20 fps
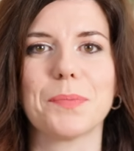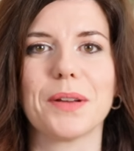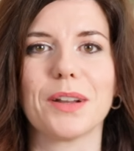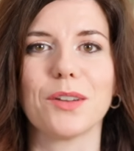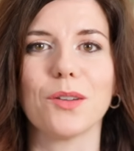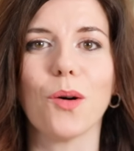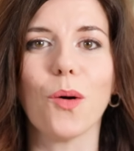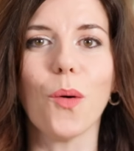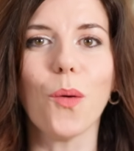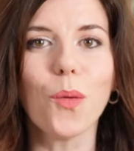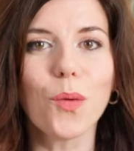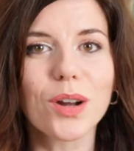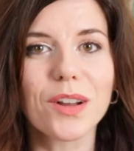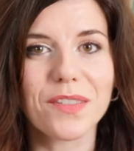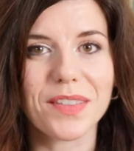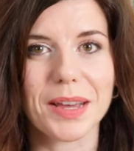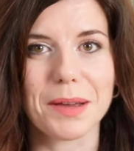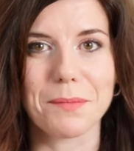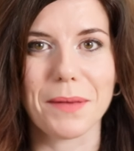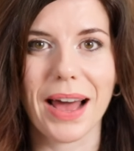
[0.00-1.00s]
but not all of
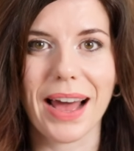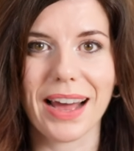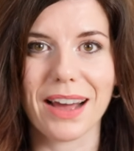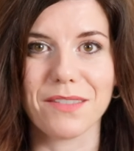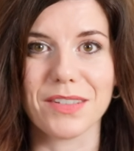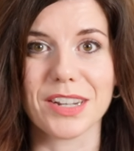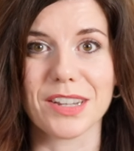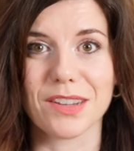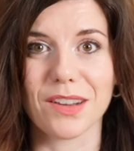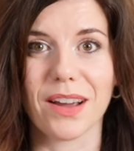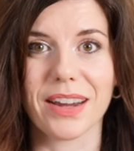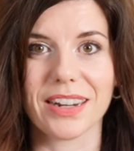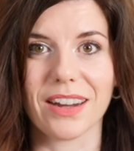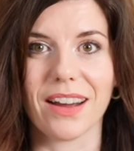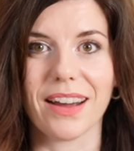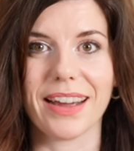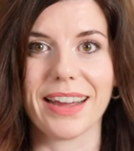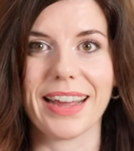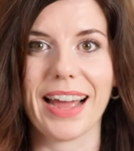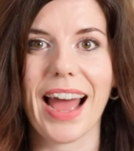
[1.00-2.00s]
them have a design
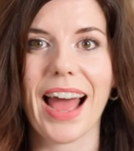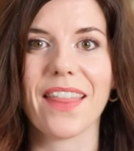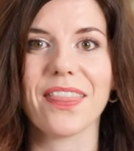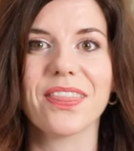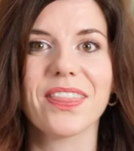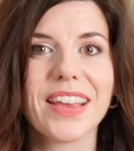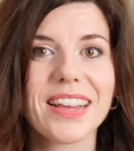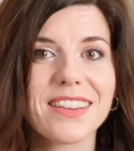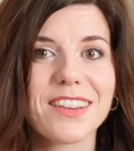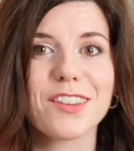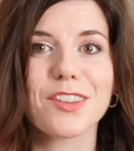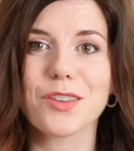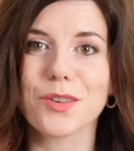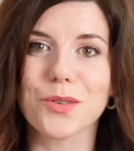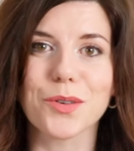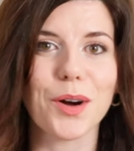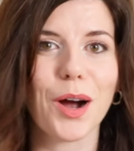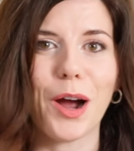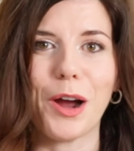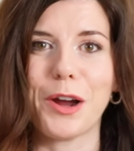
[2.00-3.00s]
eye, and this is
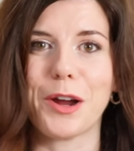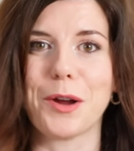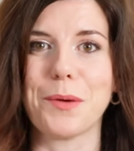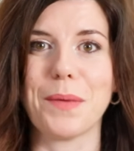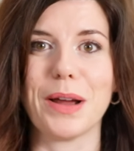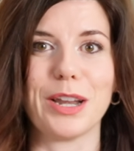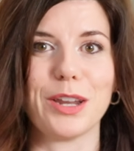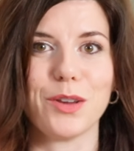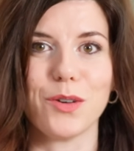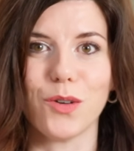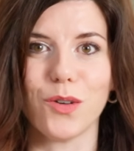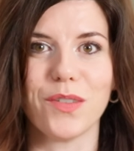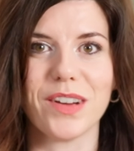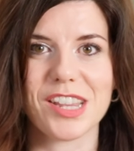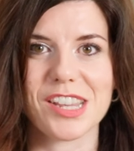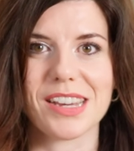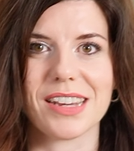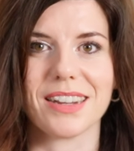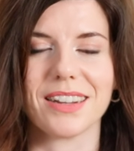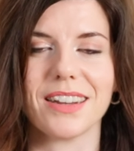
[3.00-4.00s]
your home and your
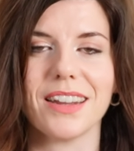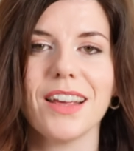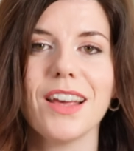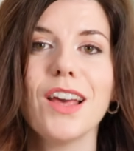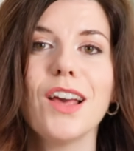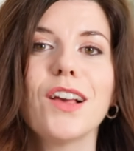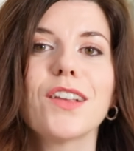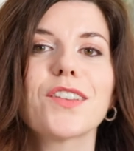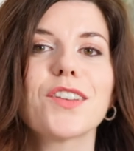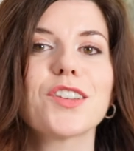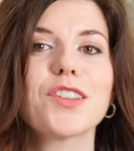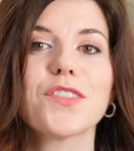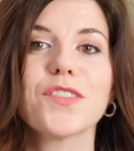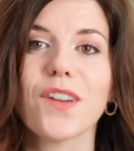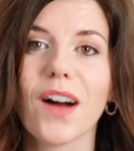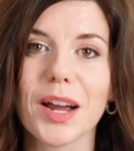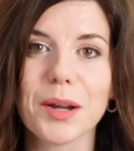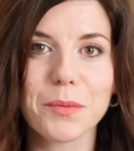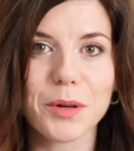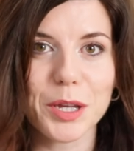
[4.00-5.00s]
vision, so
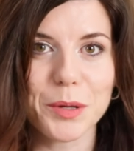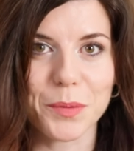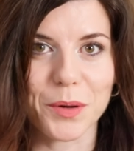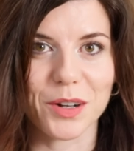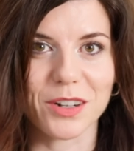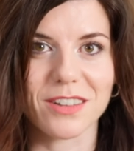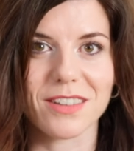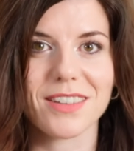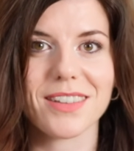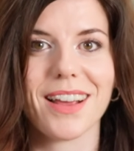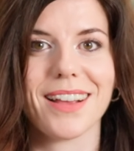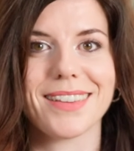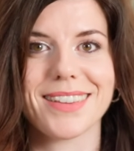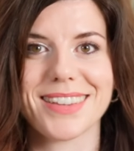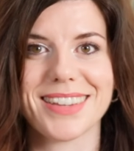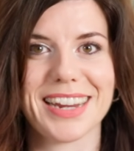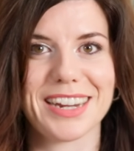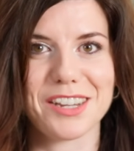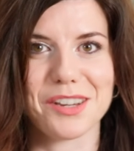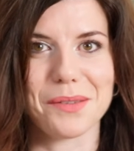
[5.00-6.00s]
define what you want and
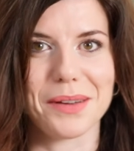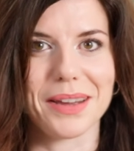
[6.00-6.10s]
stick to